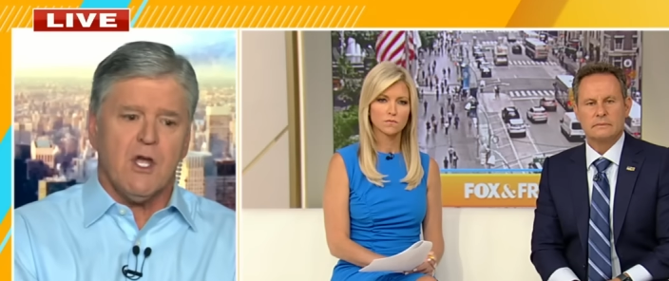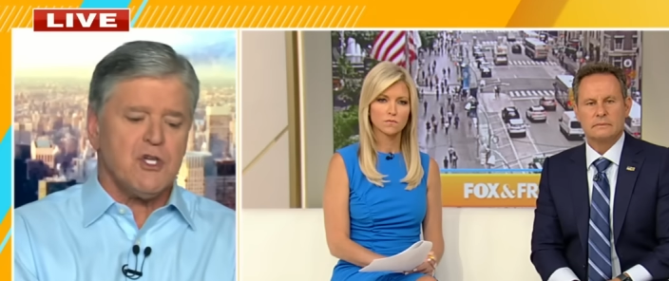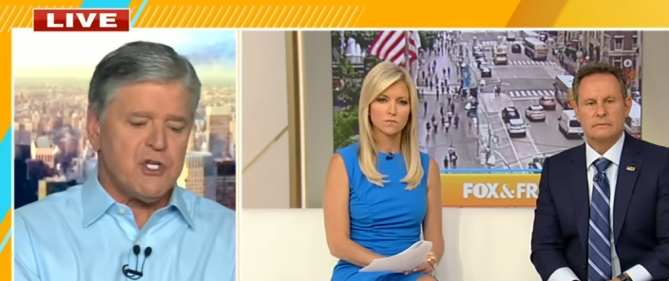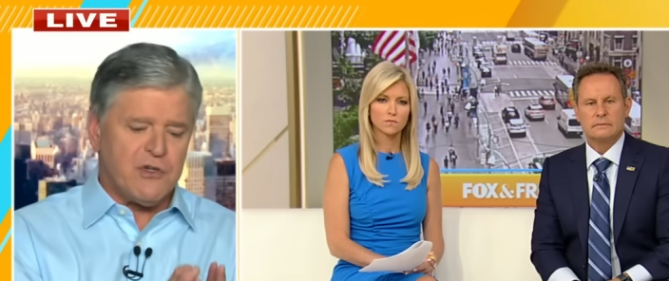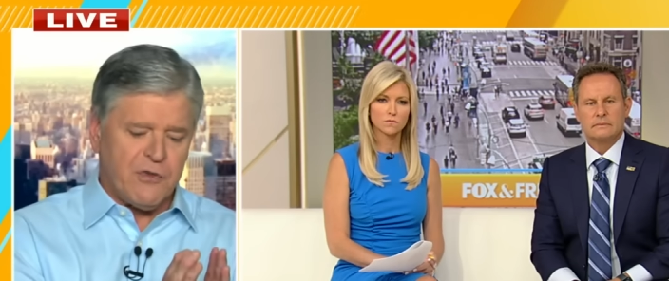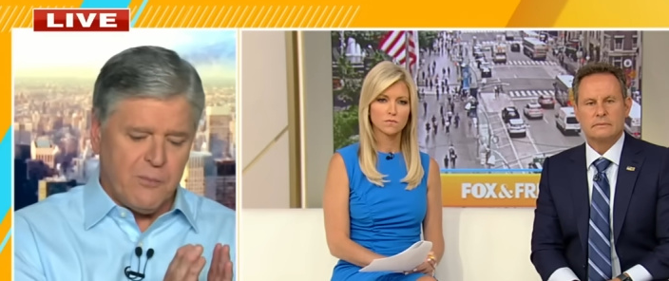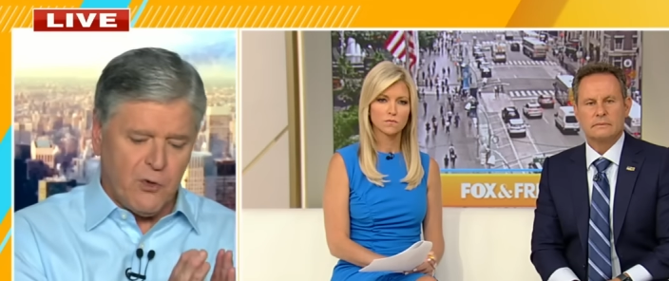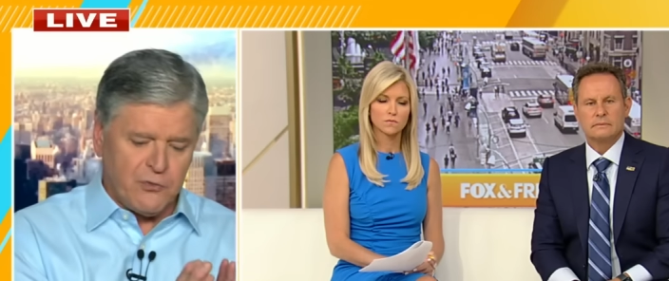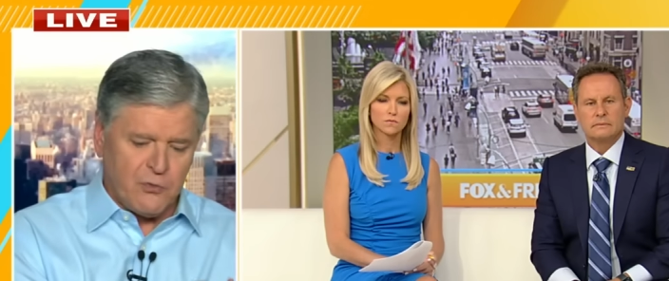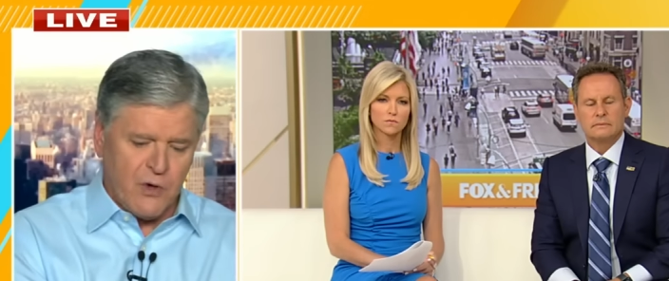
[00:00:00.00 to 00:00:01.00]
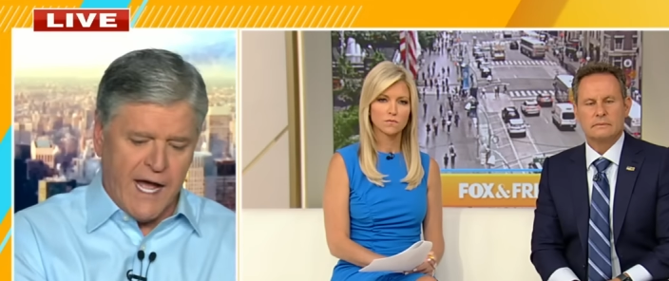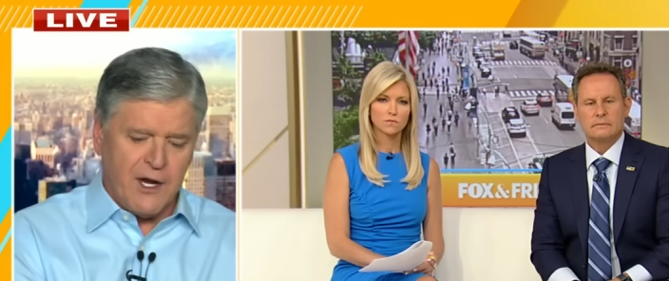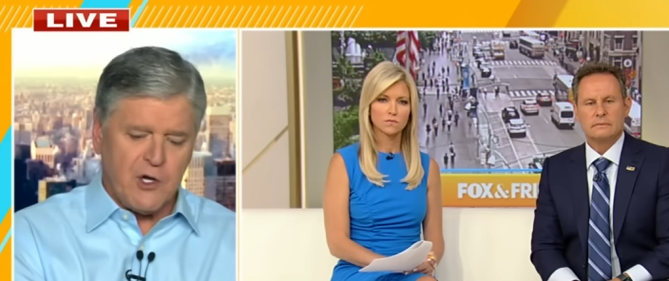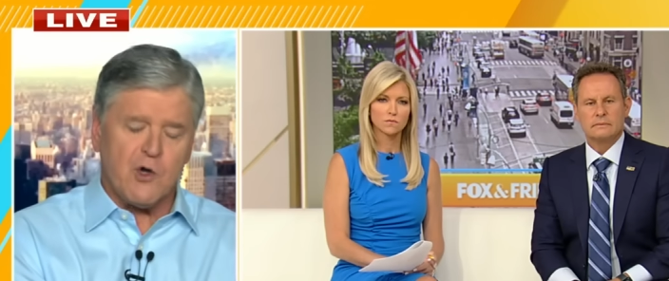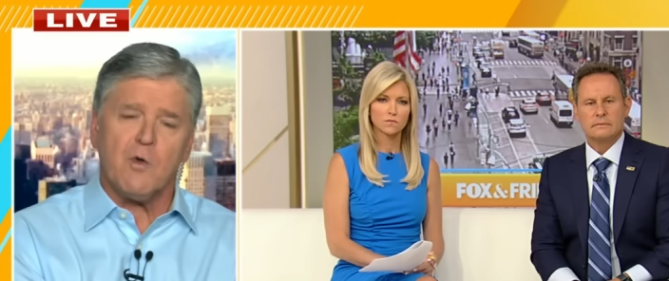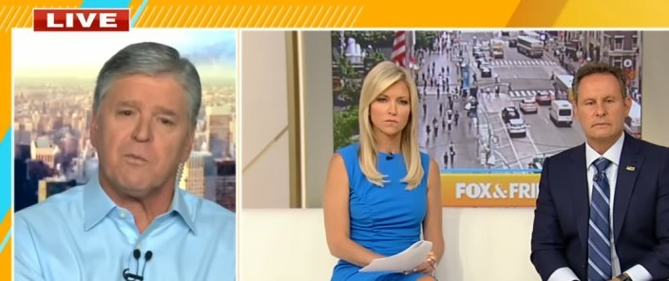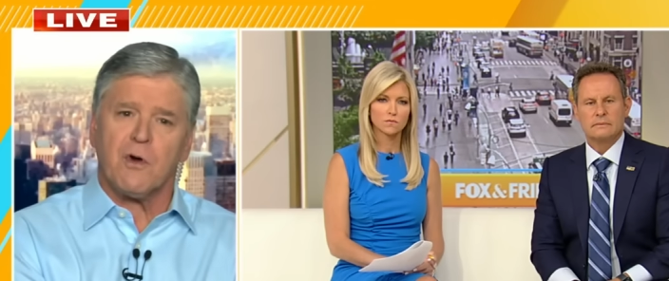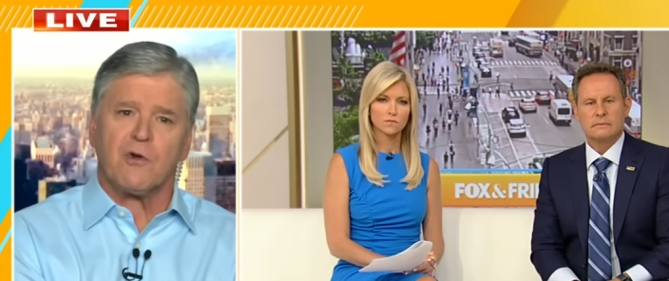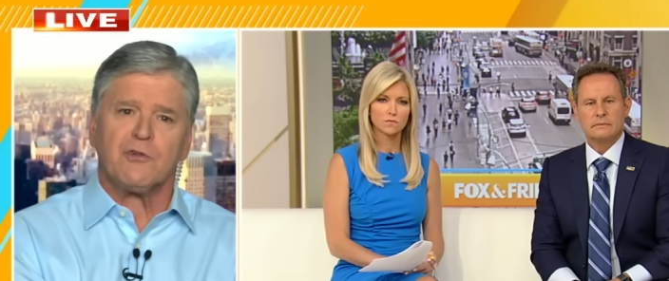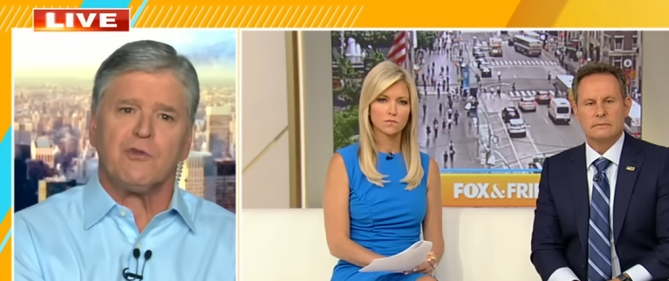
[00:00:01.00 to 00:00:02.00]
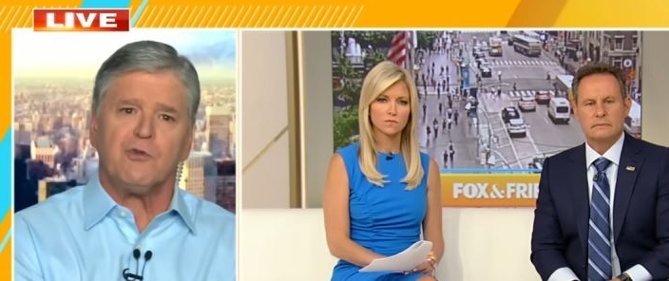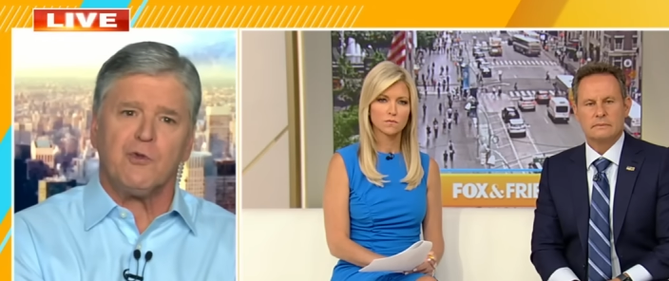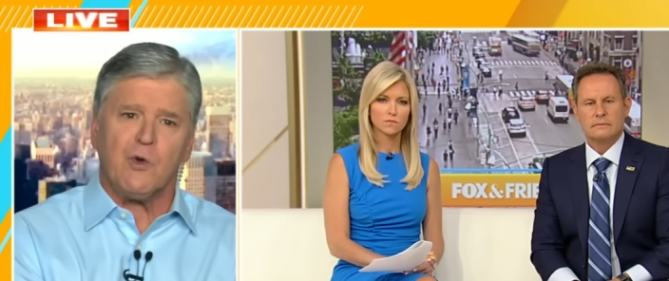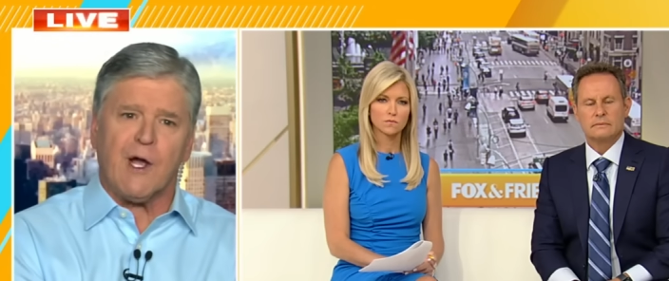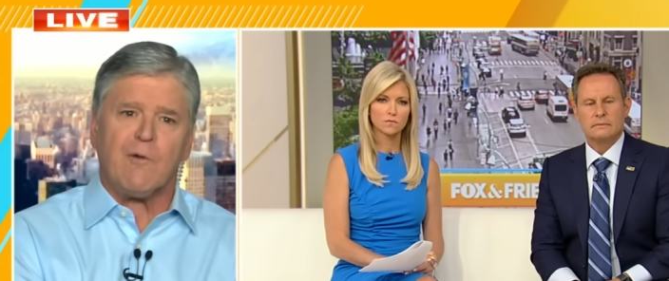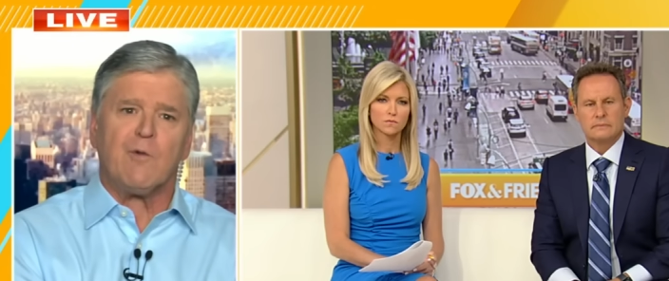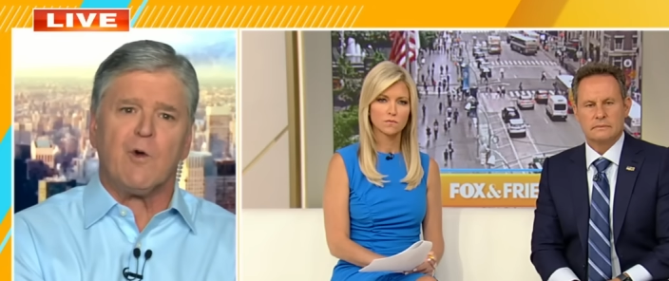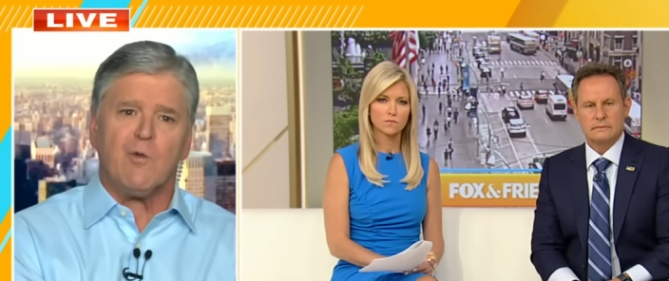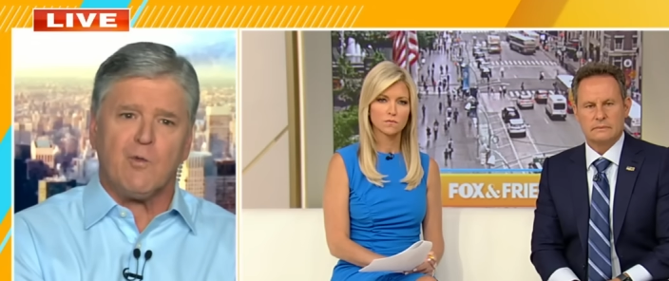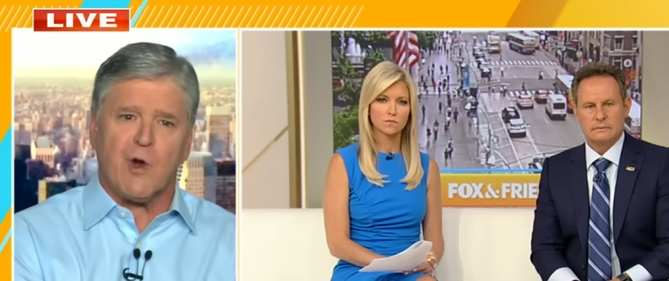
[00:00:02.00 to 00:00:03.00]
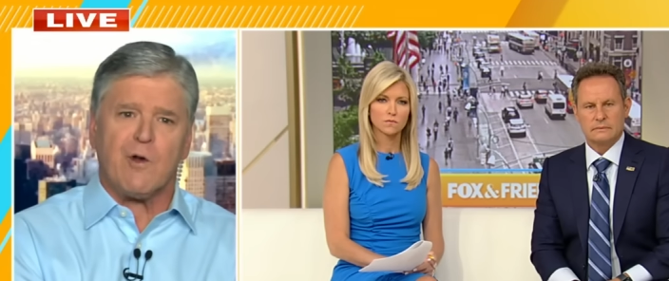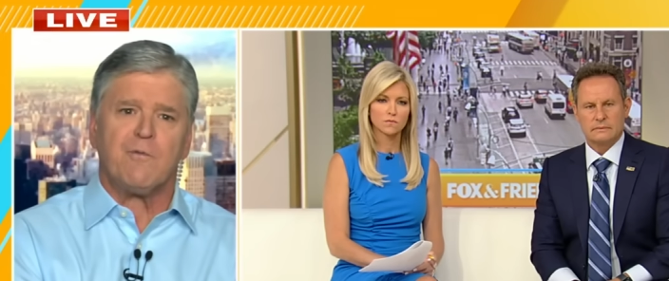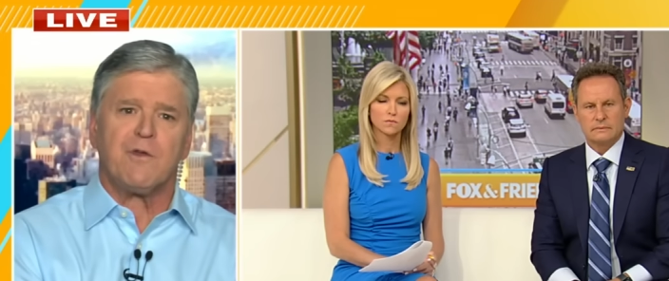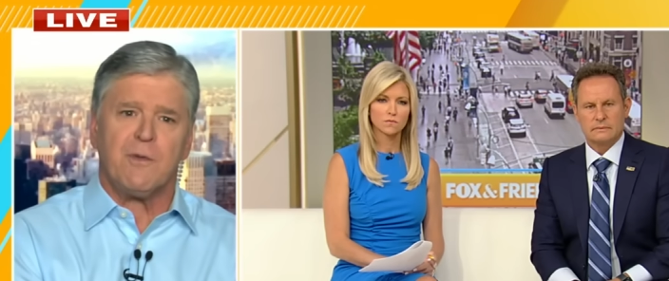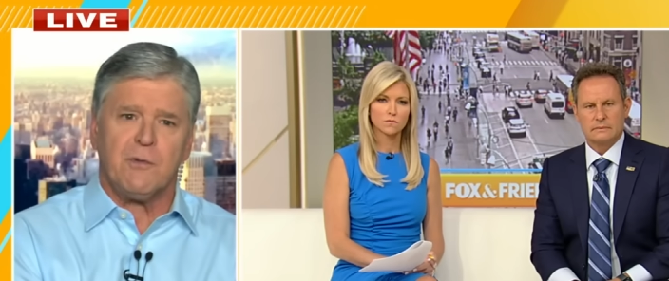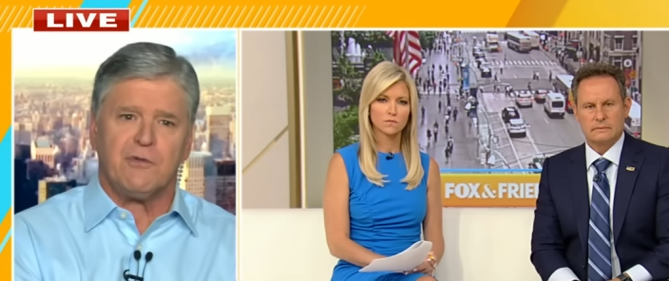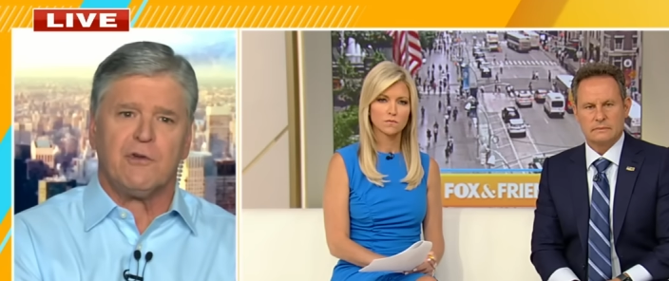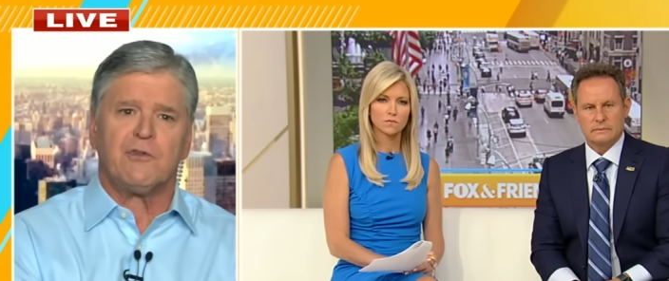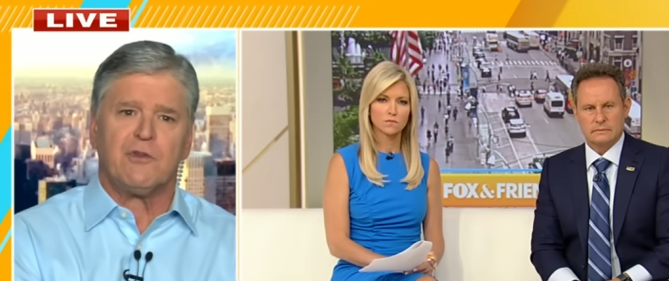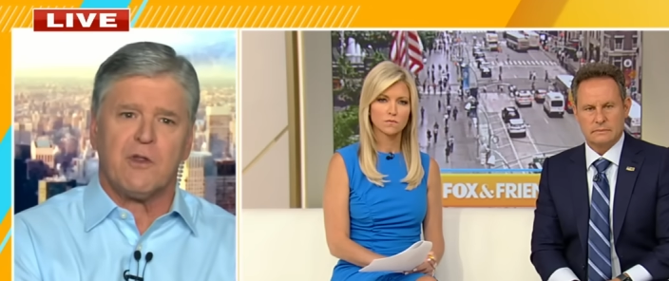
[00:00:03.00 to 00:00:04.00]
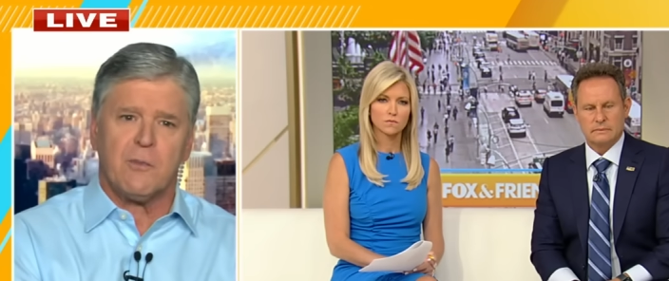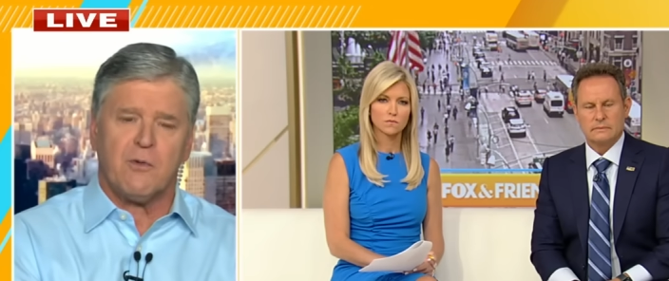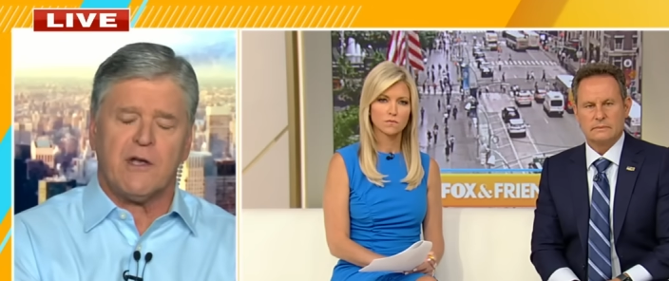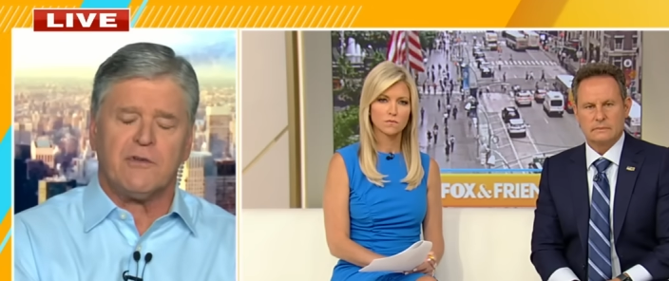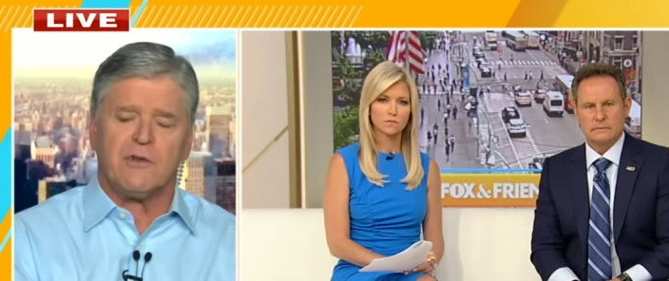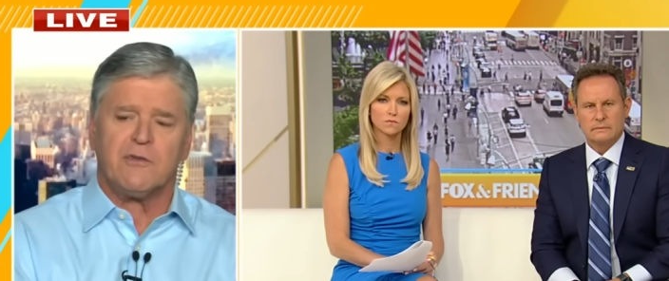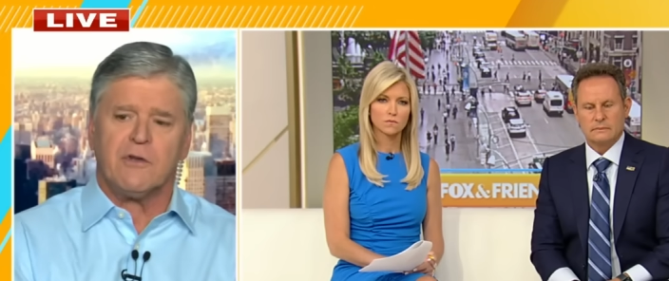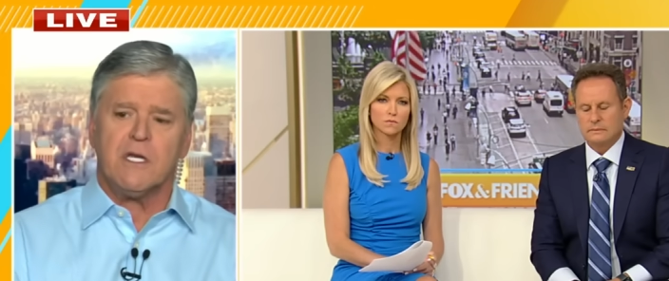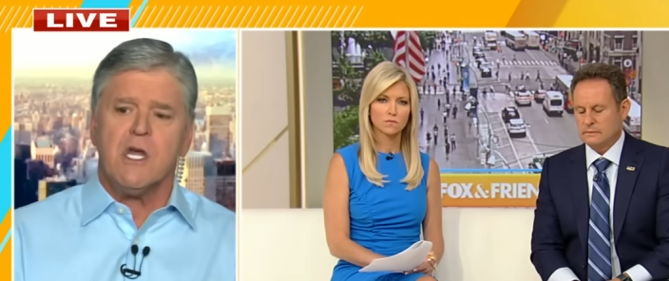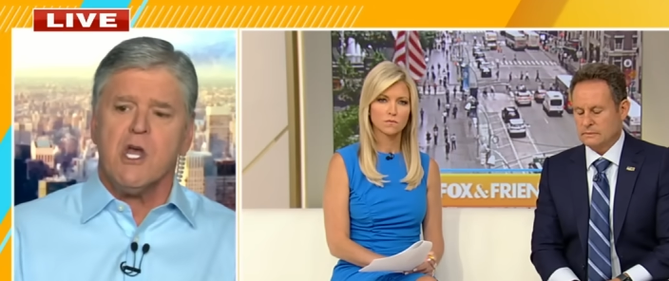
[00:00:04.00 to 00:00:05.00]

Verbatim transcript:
Speaker 1: She's the most radical person to ever run for the position of the presidency.